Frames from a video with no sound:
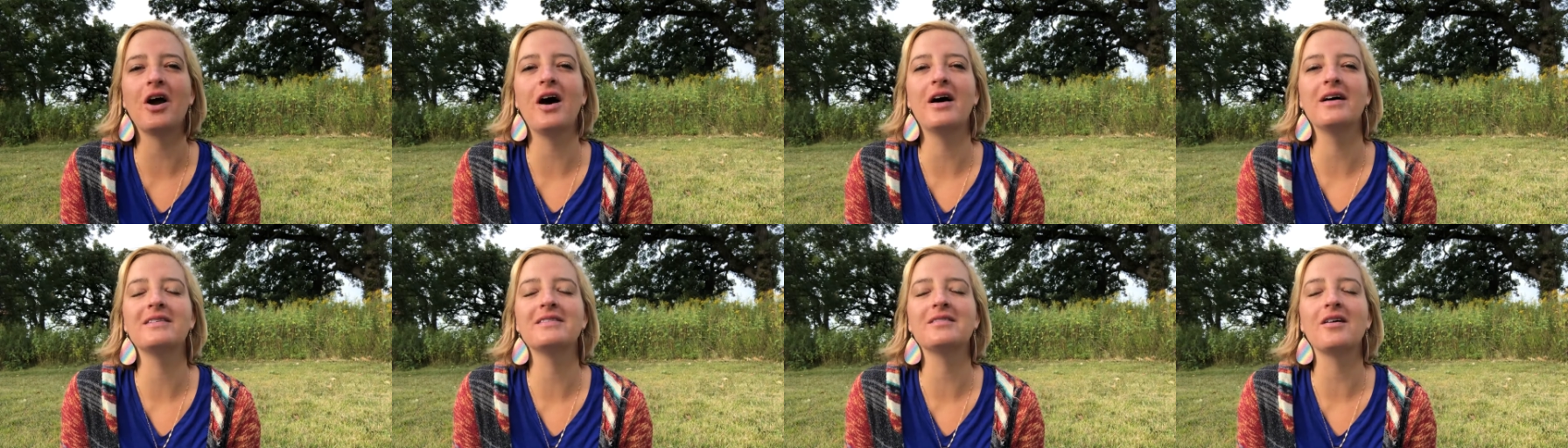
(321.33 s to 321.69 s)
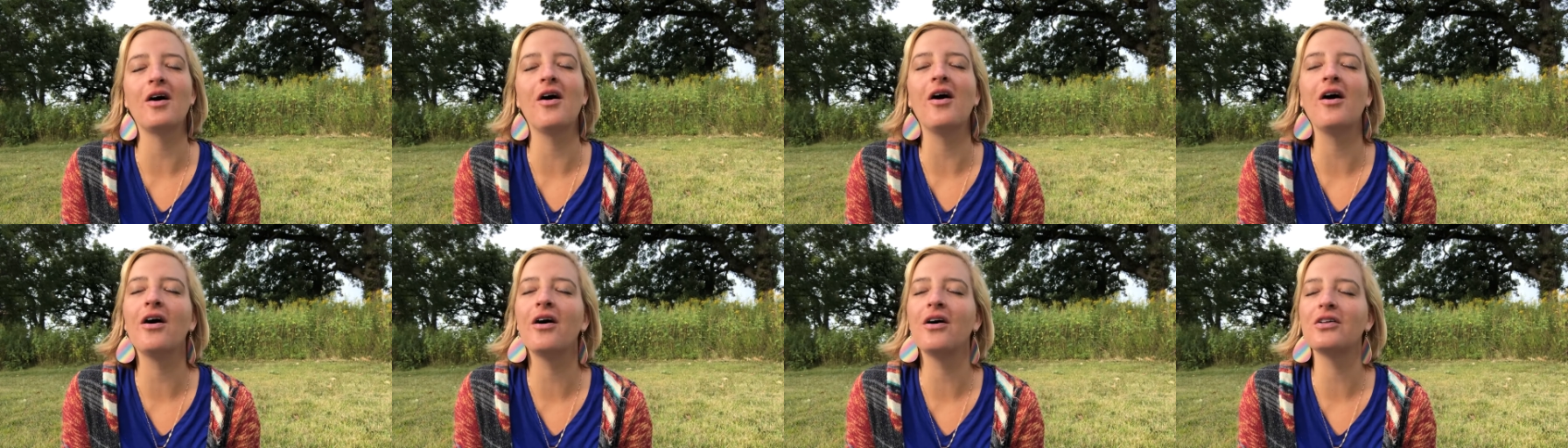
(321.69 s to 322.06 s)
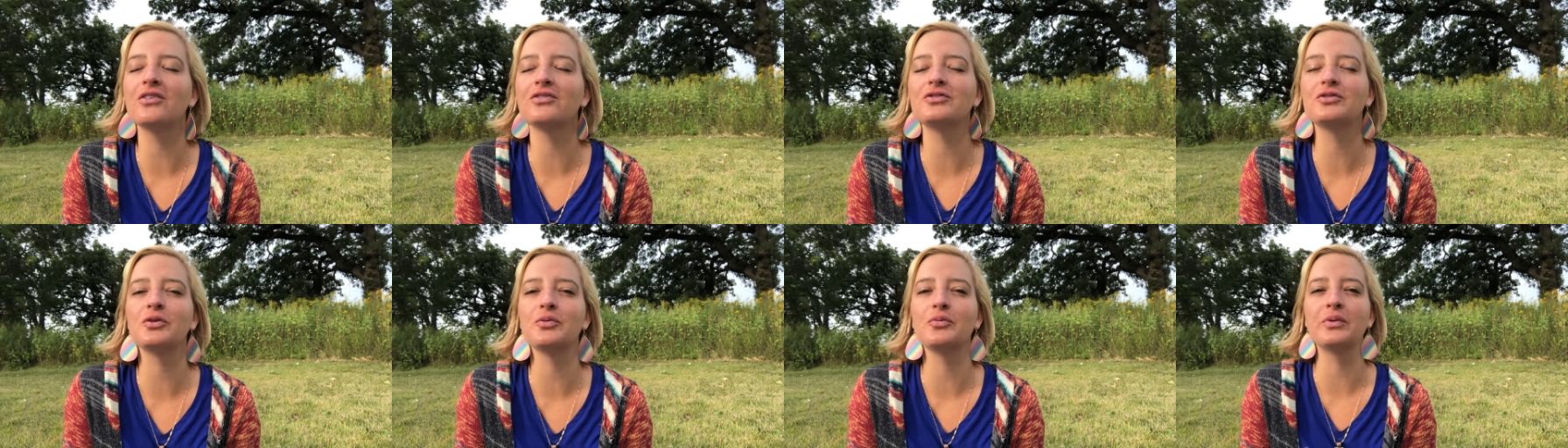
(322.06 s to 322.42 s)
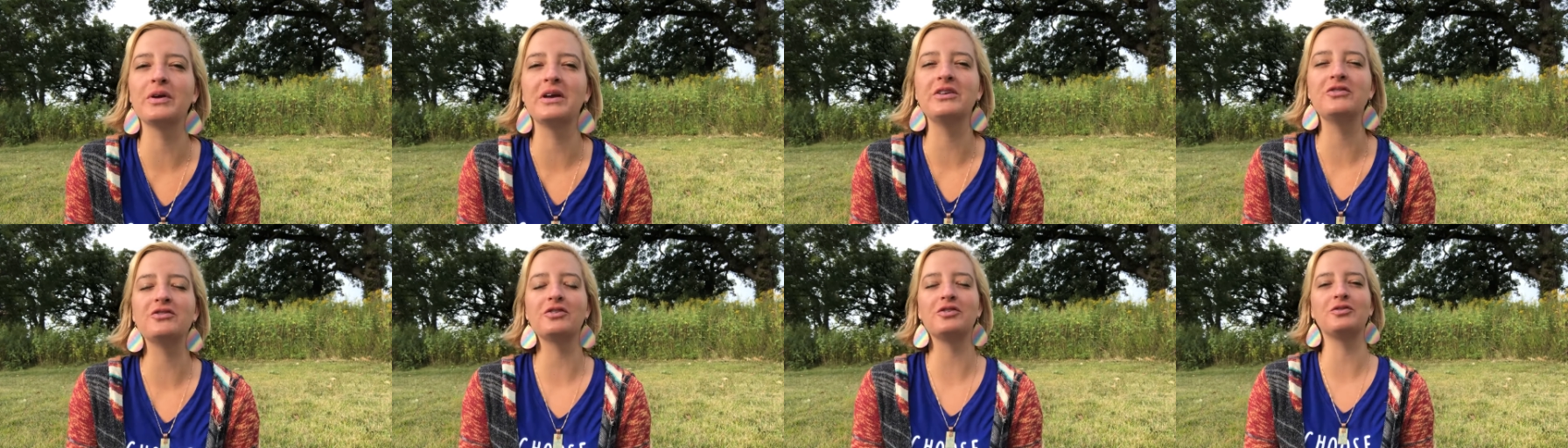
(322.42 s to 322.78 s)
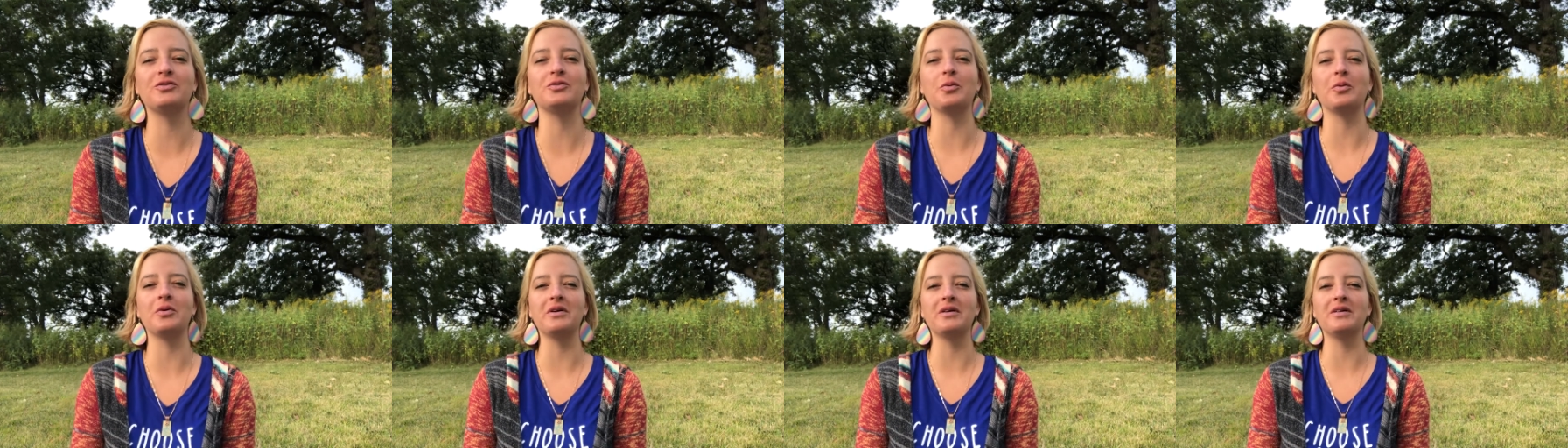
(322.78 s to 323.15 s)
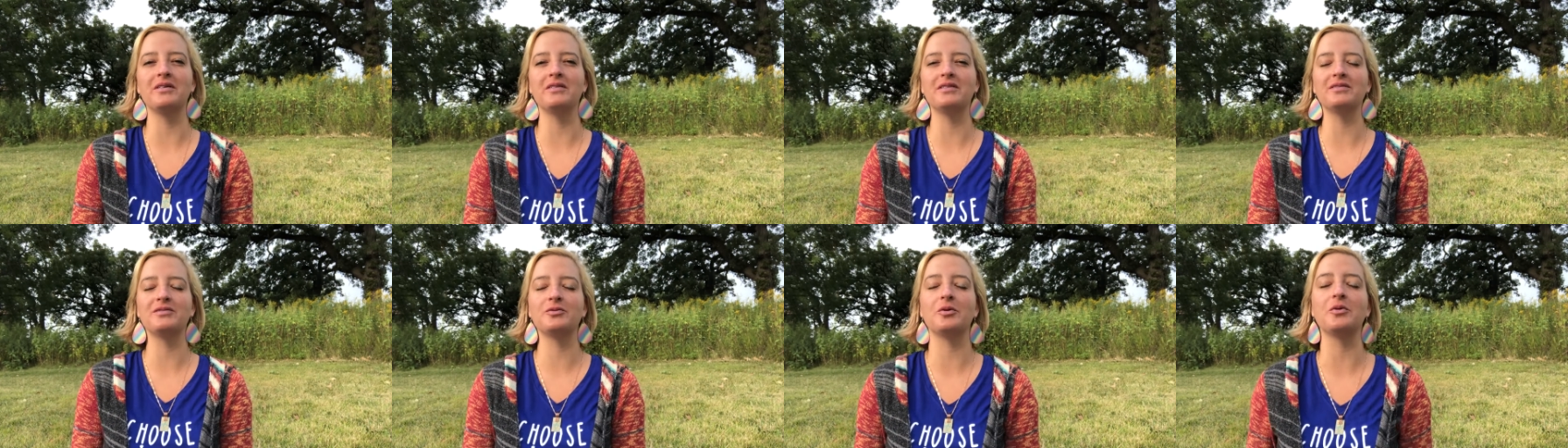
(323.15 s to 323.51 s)
us all to reach a sort
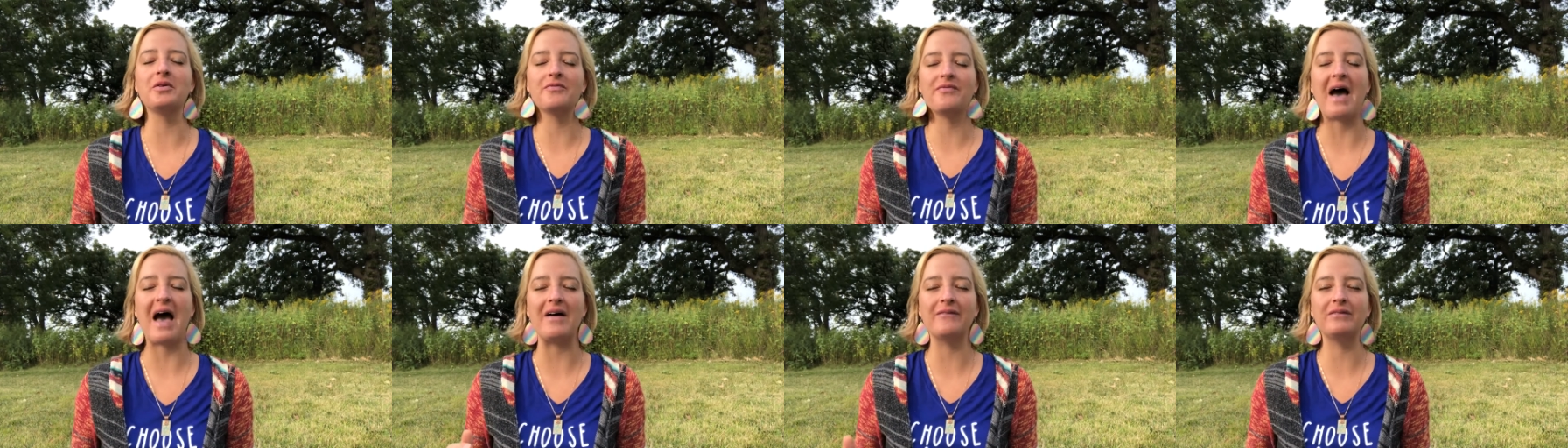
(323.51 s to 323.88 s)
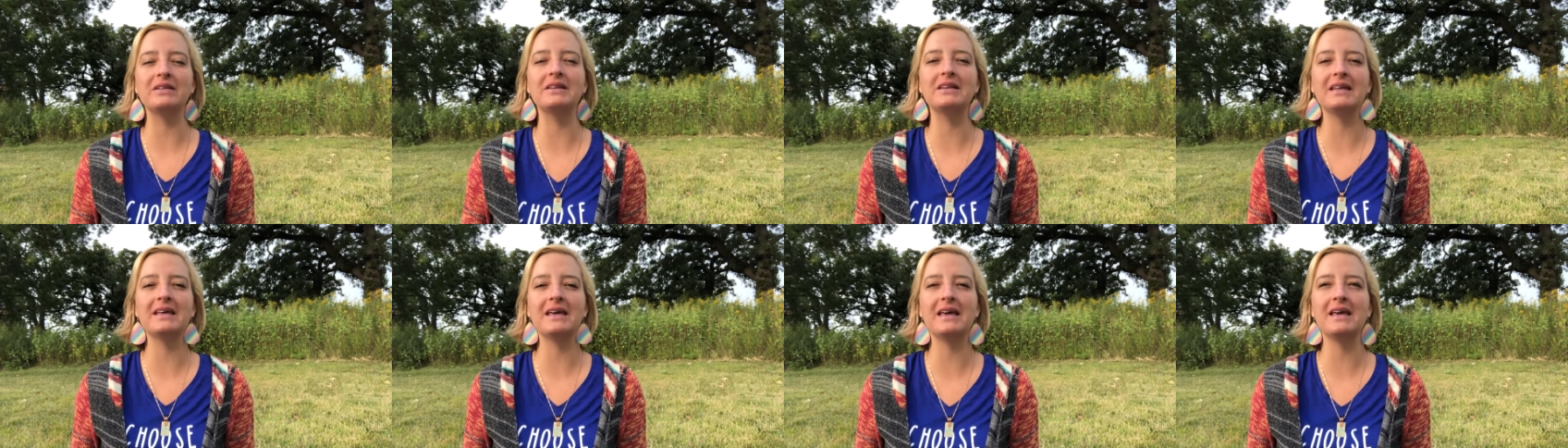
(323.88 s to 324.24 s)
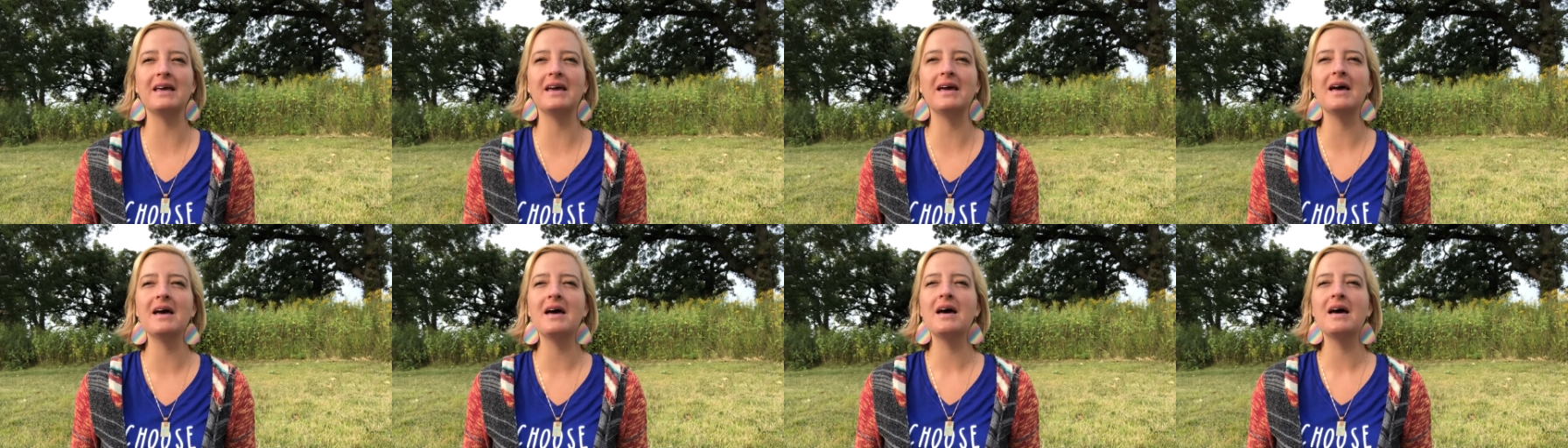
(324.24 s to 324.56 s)
of heavenly,